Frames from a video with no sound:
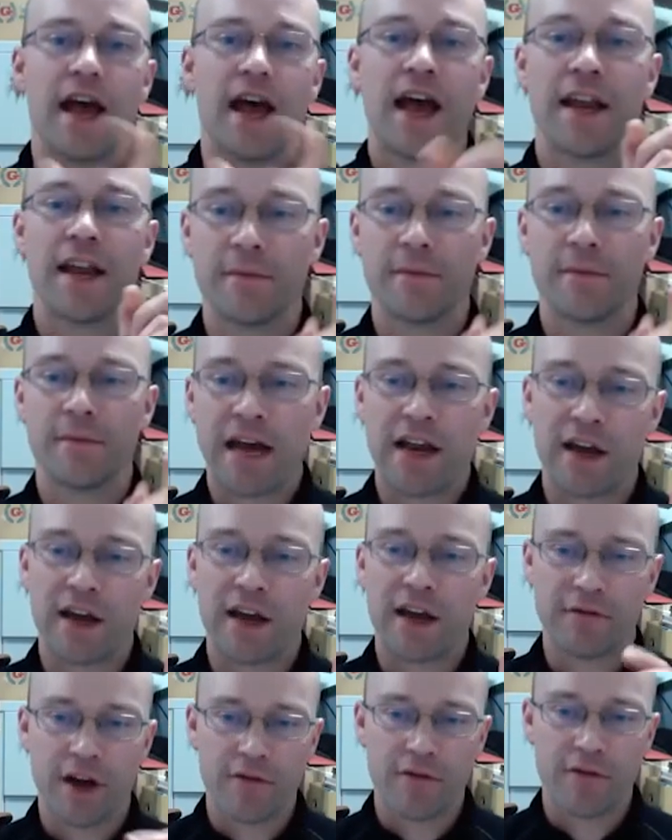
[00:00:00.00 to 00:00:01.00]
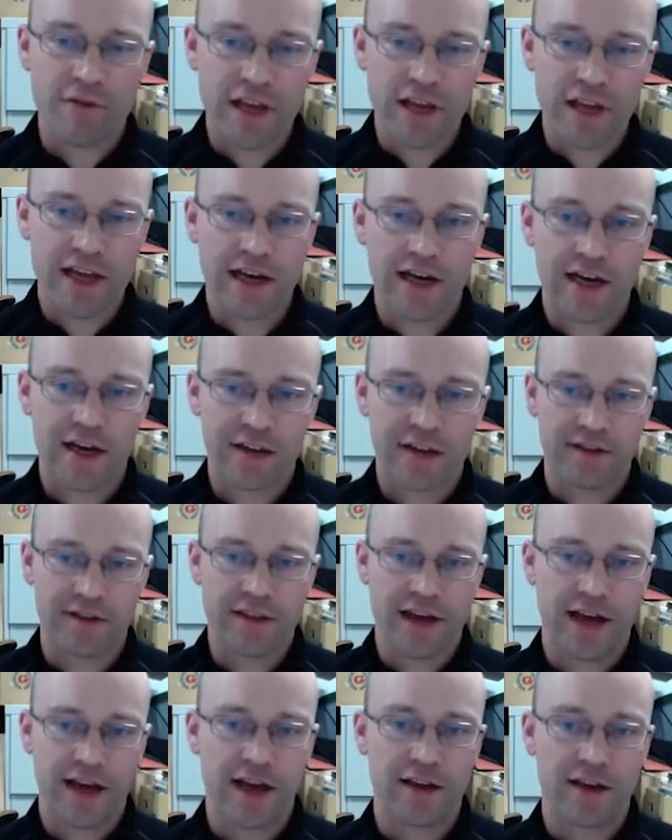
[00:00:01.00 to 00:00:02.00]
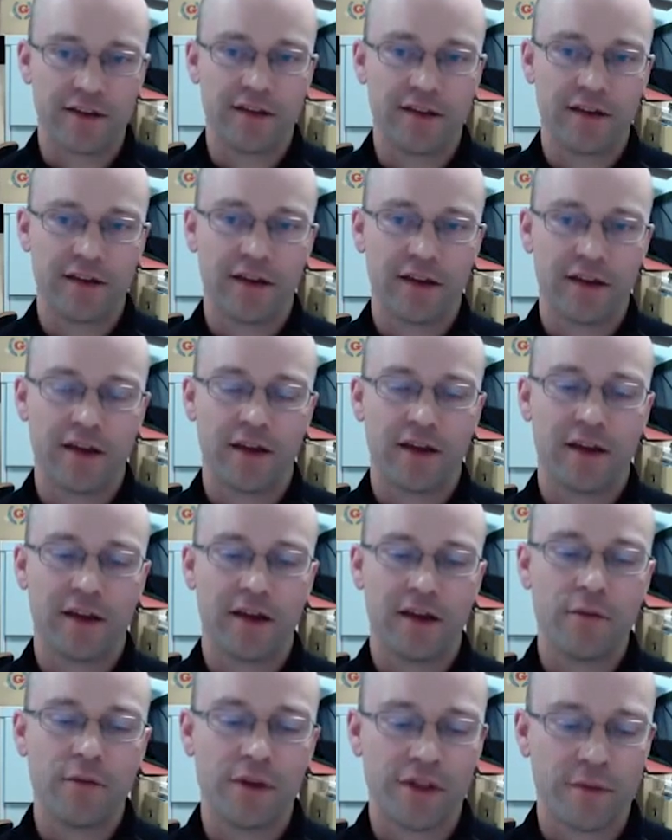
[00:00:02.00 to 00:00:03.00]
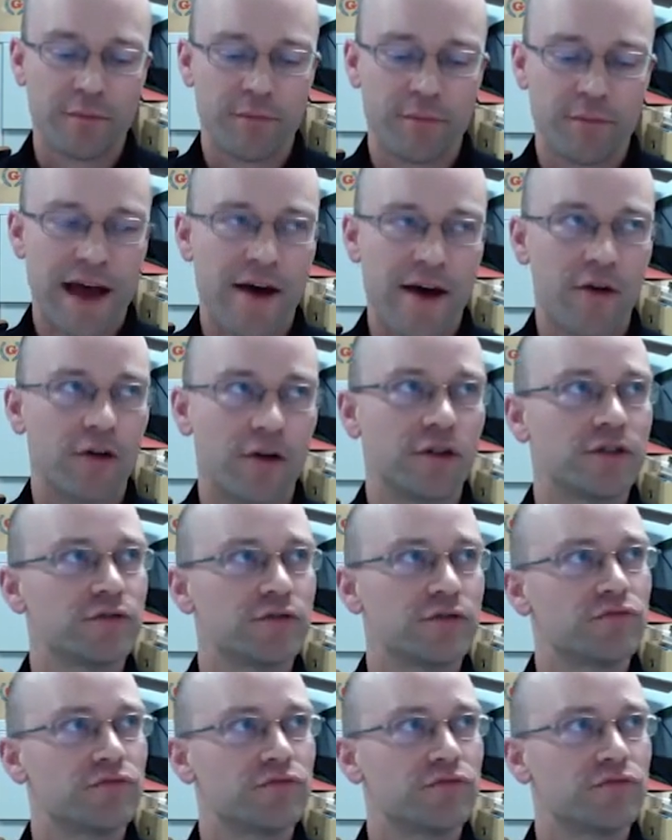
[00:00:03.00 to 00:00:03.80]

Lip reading: And I realised that with about